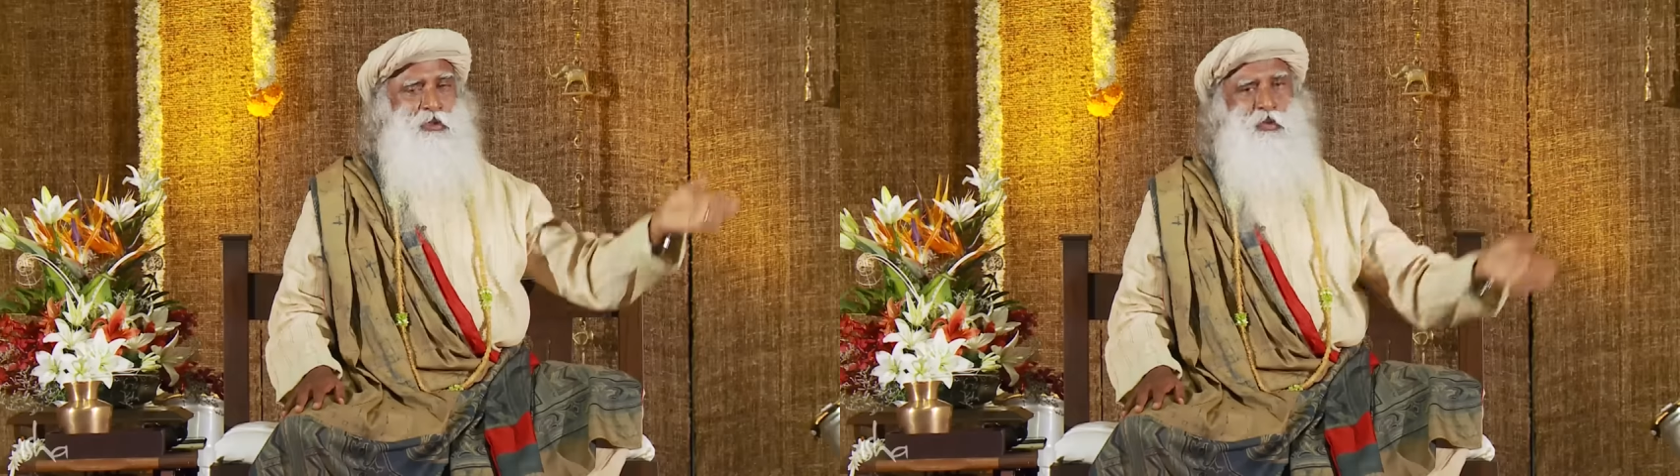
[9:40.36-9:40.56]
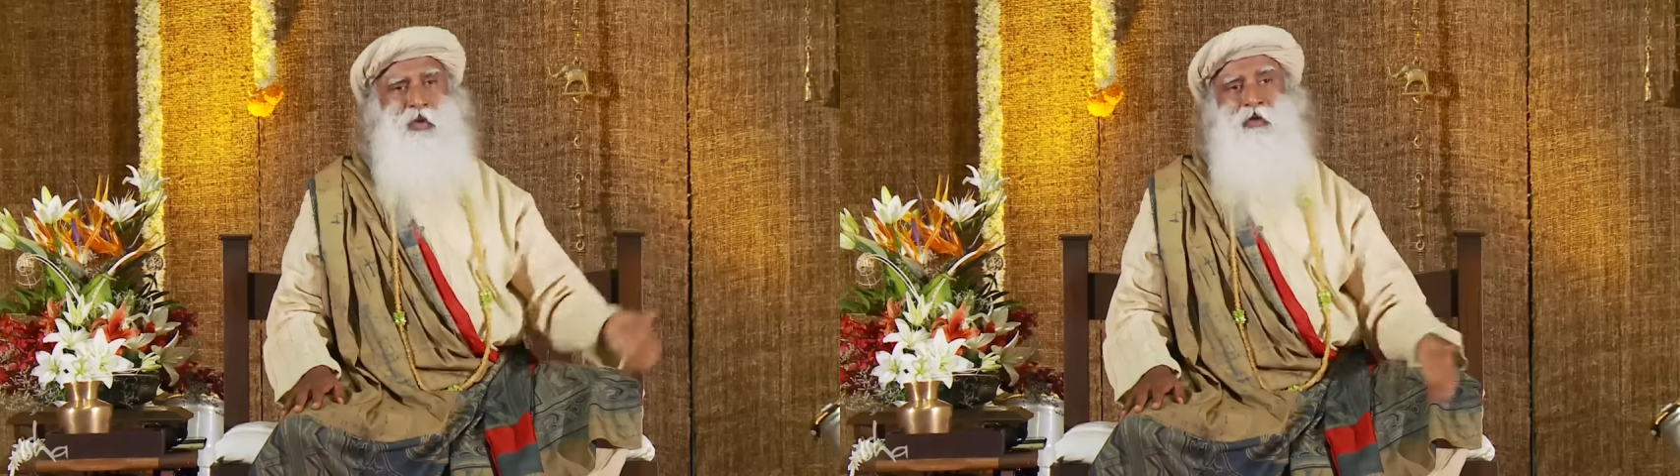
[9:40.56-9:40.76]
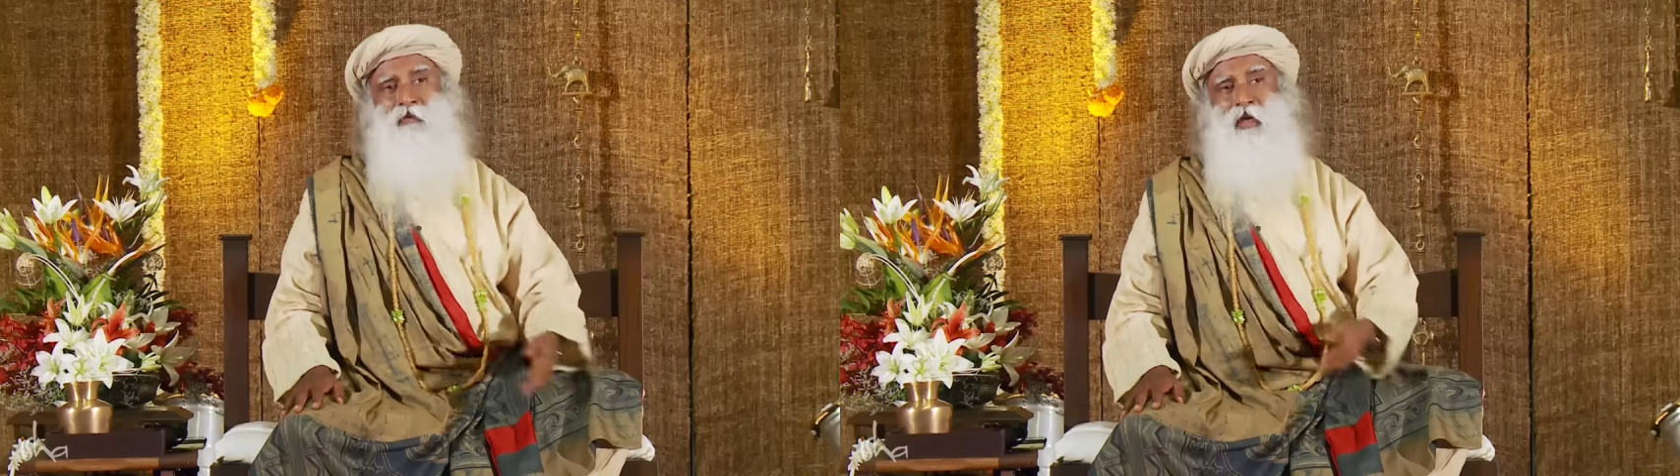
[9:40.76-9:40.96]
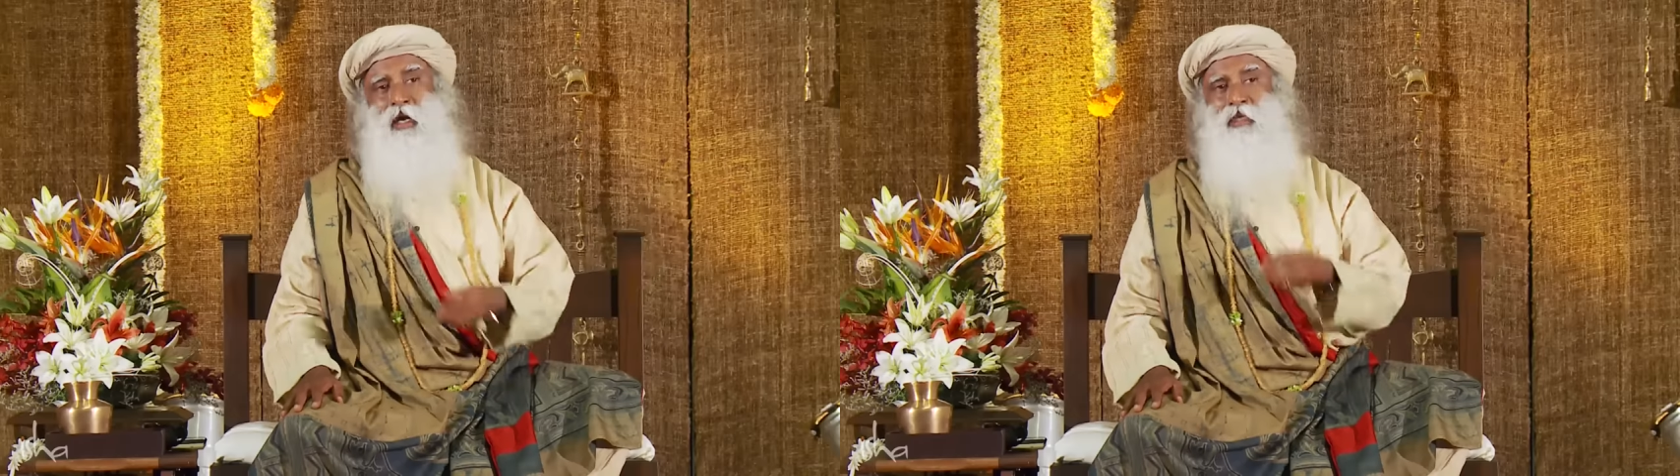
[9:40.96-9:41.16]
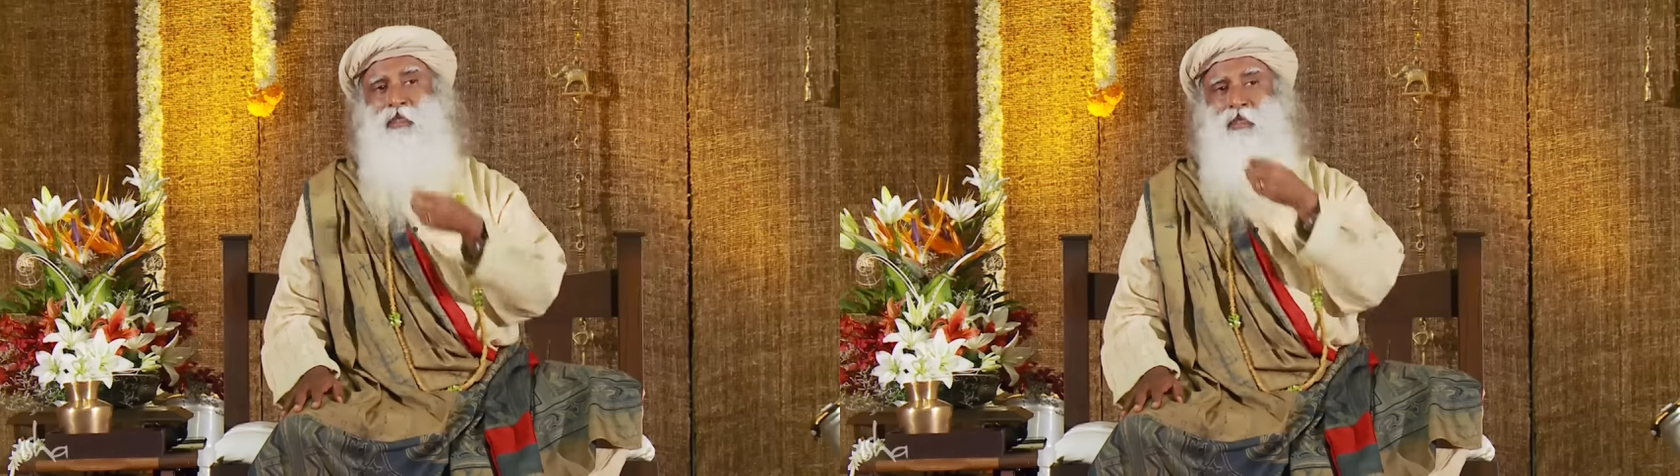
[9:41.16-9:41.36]
So when we
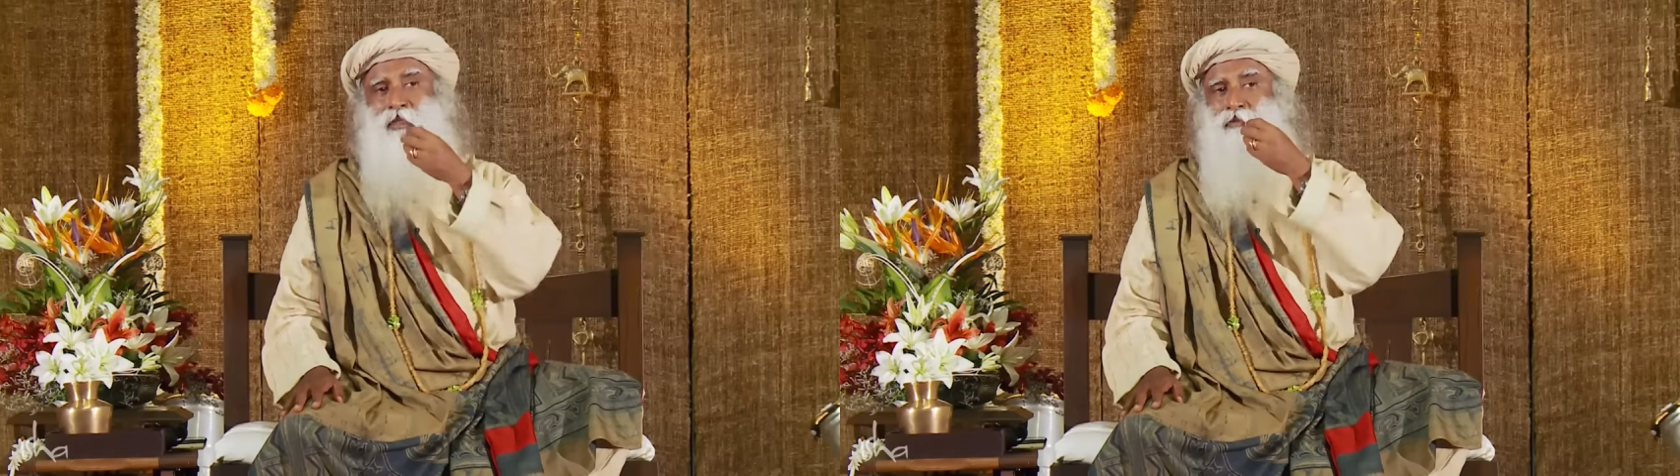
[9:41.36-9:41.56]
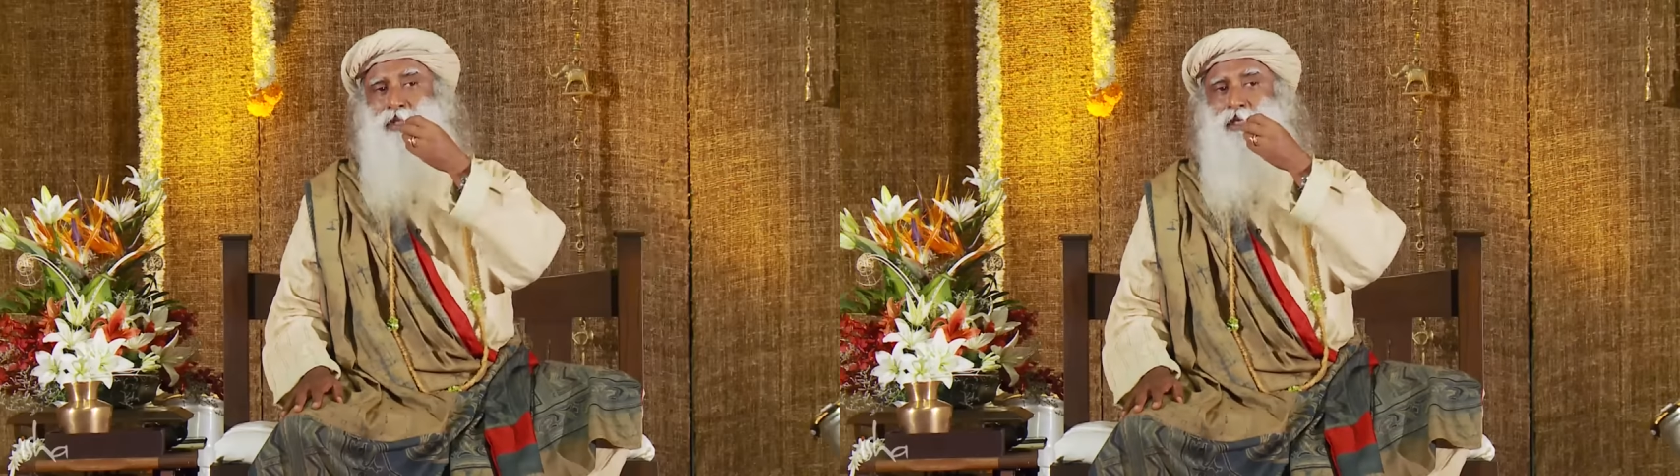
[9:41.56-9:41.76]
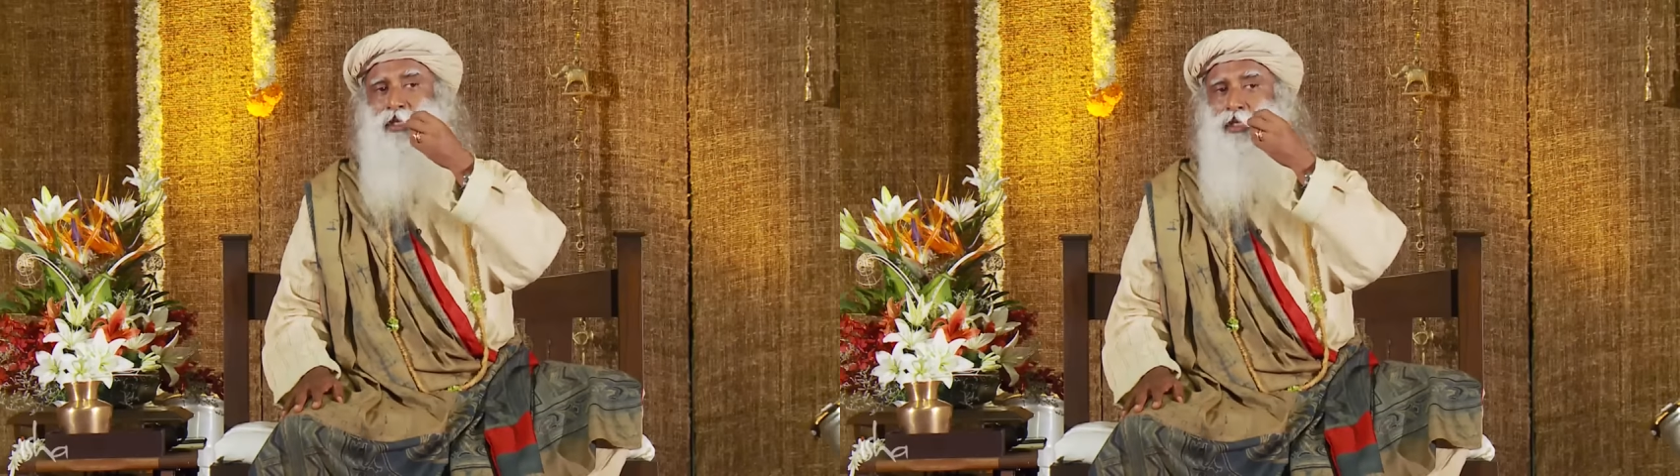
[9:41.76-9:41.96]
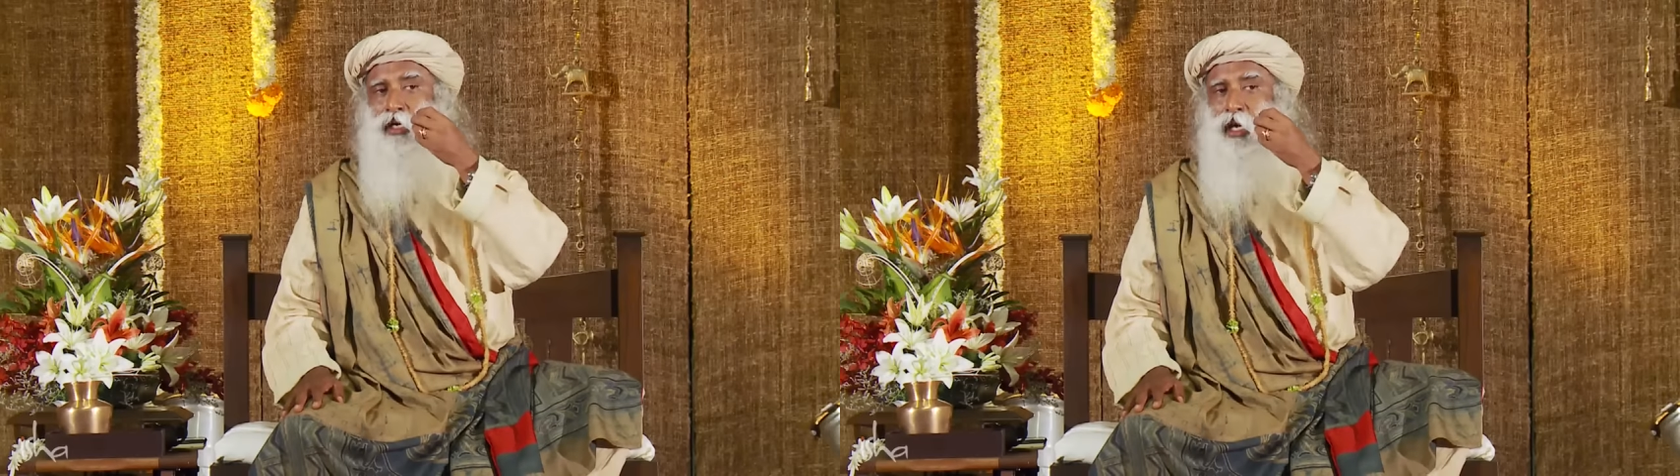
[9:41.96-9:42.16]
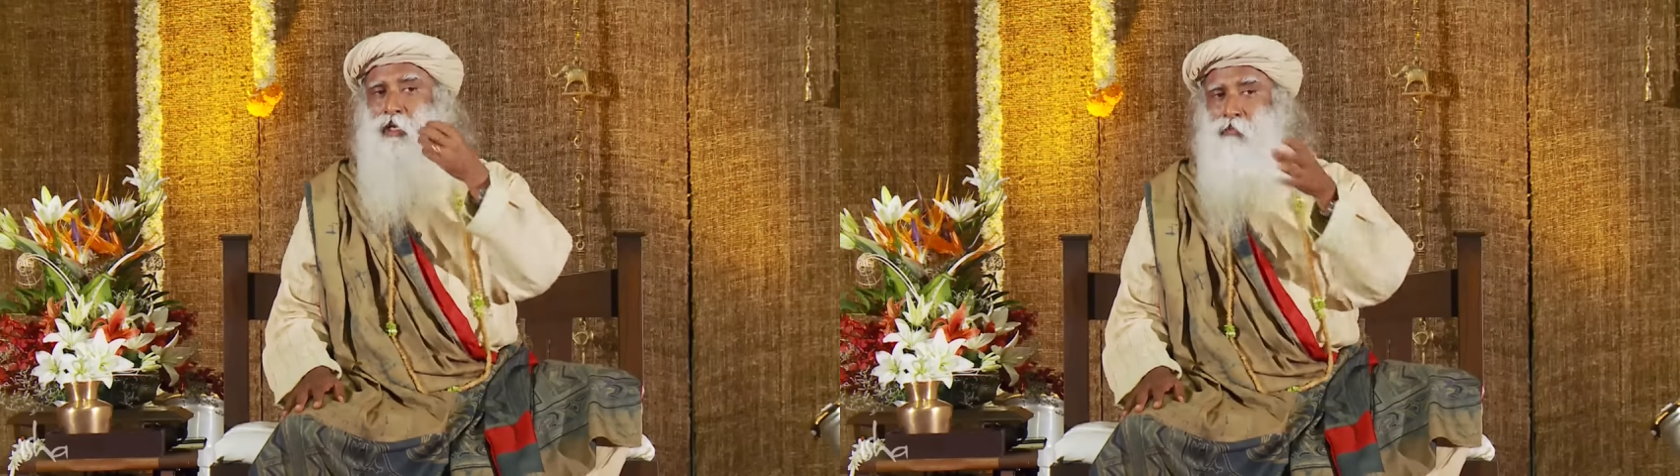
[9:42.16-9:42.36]
utter the word
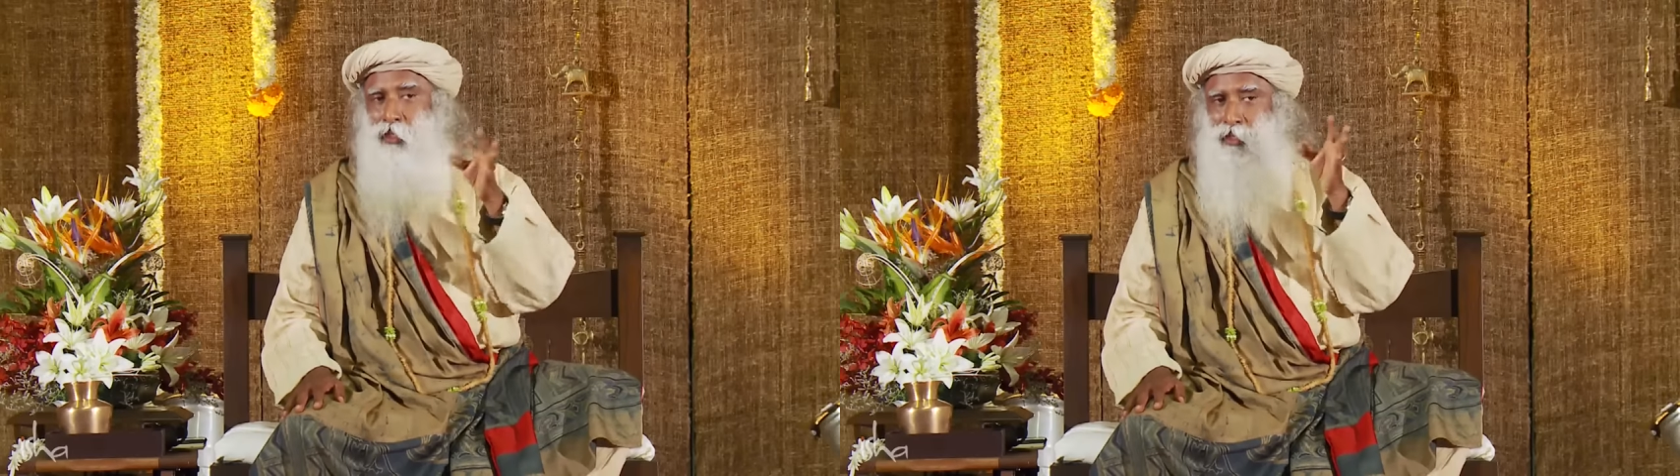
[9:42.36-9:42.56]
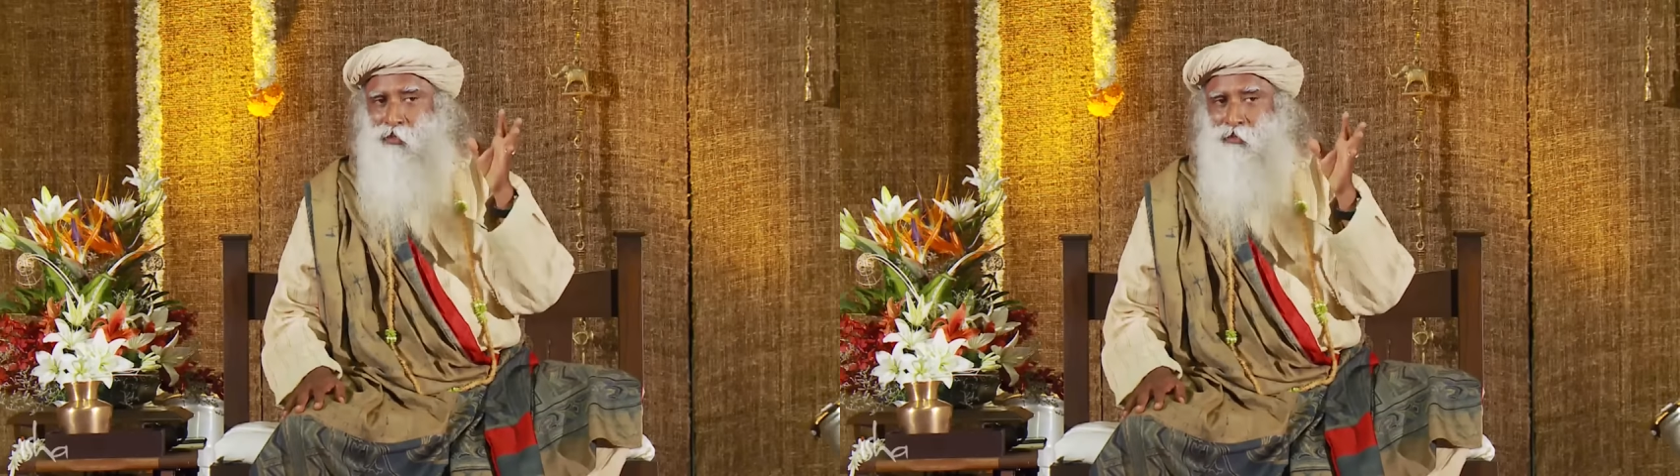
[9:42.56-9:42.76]
karma,